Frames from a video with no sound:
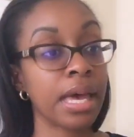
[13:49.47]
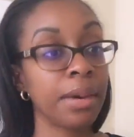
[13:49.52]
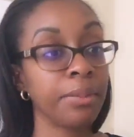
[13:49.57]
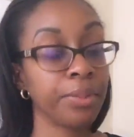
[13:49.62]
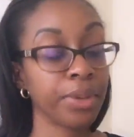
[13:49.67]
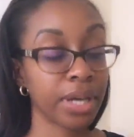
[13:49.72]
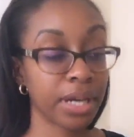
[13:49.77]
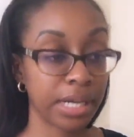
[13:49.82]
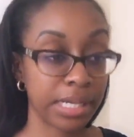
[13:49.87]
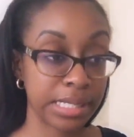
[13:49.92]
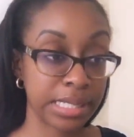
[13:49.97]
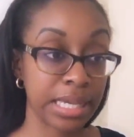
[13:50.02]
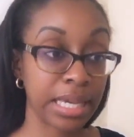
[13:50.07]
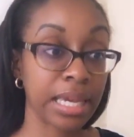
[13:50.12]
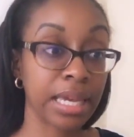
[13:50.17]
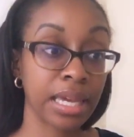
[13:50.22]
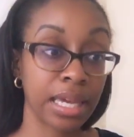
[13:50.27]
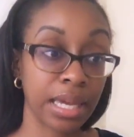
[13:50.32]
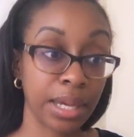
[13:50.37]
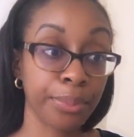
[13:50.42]
because it
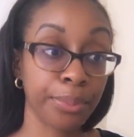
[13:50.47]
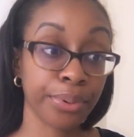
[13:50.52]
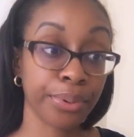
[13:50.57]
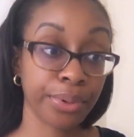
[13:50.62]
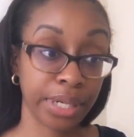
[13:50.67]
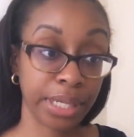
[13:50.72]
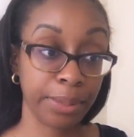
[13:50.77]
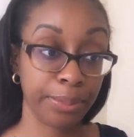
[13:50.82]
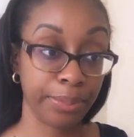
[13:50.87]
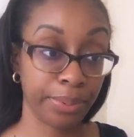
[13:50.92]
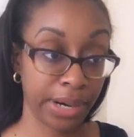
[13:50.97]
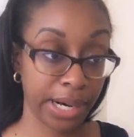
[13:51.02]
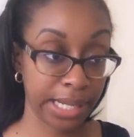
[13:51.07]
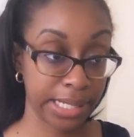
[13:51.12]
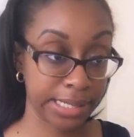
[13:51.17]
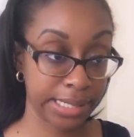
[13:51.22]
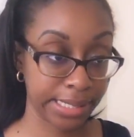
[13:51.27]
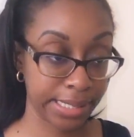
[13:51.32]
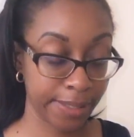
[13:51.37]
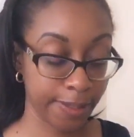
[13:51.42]
can get pretty
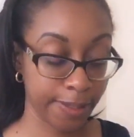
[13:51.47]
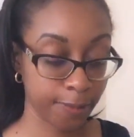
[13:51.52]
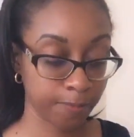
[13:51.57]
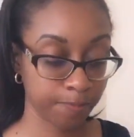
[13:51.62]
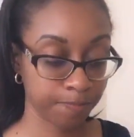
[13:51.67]
pricey.